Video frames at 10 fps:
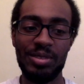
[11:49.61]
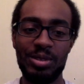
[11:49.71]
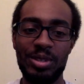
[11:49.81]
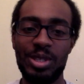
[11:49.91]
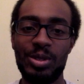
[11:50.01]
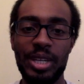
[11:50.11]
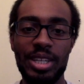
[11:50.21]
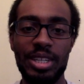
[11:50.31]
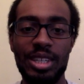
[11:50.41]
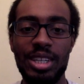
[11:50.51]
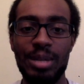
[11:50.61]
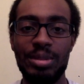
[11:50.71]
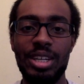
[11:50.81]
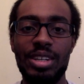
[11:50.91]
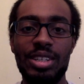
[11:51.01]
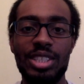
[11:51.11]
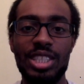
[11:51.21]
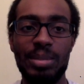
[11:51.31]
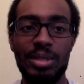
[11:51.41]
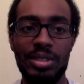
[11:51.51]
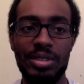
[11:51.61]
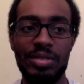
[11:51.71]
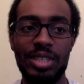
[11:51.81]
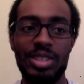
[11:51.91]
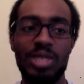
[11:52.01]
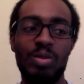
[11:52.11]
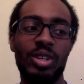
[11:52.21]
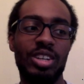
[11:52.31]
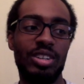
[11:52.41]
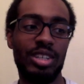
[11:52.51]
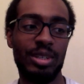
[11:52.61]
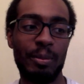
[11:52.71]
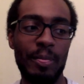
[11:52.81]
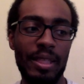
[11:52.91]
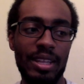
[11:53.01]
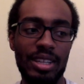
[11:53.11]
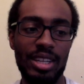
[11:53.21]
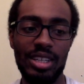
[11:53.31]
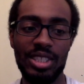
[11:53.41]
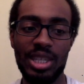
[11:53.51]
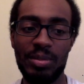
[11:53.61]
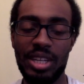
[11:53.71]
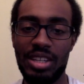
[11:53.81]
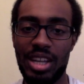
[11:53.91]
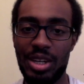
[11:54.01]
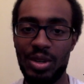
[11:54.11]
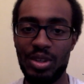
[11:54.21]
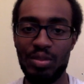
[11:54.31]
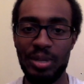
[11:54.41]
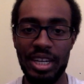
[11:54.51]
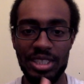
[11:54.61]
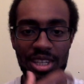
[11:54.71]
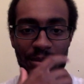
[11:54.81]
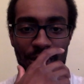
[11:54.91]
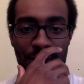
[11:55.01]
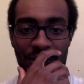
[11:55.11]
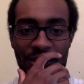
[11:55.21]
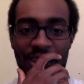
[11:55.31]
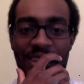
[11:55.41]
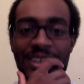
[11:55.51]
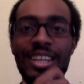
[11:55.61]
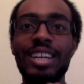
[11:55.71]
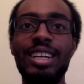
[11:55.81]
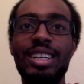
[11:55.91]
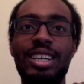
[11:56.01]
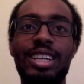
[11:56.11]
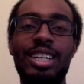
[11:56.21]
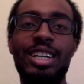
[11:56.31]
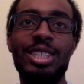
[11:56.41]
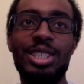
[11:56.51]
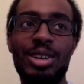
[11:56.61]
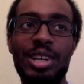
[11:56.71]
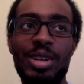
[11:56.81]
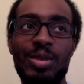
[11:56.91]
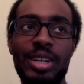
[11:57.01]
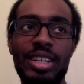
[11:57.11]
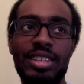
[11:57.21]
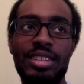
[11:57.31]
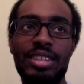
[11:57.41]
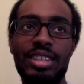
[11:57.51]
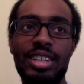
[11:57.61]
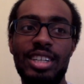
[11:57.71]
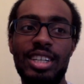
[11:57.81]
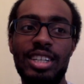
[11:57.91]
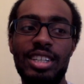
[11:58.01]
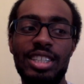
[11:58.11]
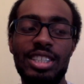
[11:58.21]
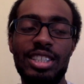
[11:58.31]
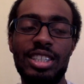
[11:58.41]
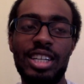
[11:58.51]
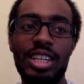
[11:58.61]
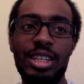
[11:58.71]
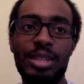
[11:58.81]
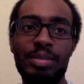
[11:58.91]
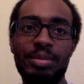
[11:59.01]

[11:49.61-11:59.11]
you a quick update on some of the videos I'm working on. Some that I know you've been asking about. Starting with, let's say,